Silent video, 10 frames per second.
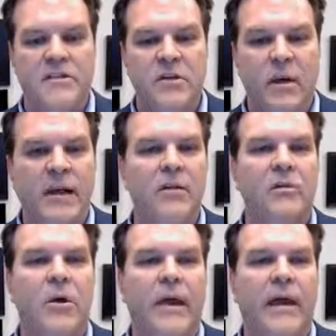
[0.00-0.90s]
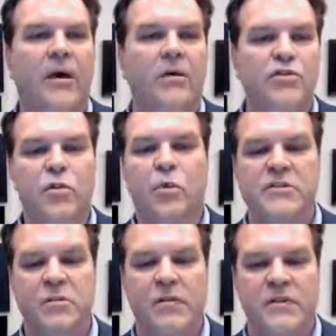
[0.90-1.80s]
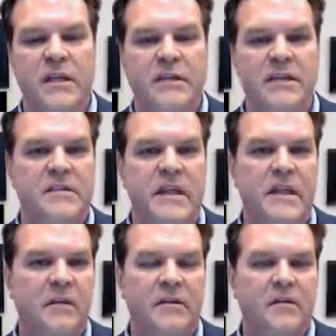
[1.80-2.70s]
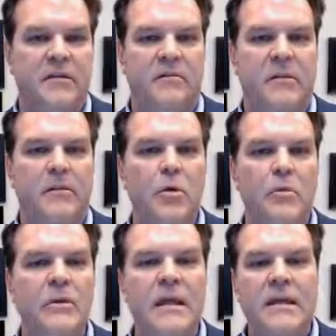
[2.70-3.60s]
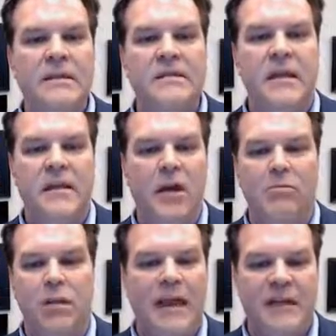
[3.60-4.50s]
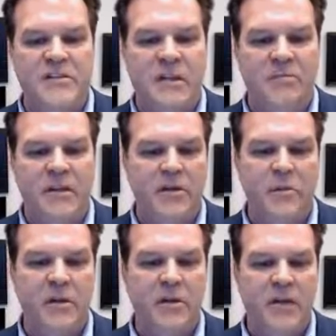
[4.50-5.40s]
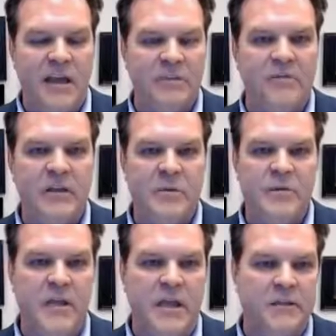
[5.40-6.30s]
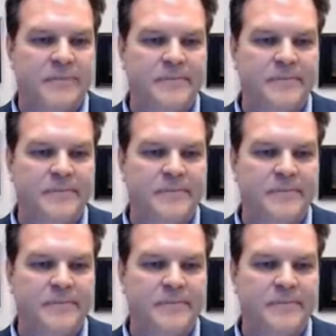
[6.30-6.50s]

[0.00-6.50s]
So I don't know how Georgia was like the lone standout black sheep where he only got 15%.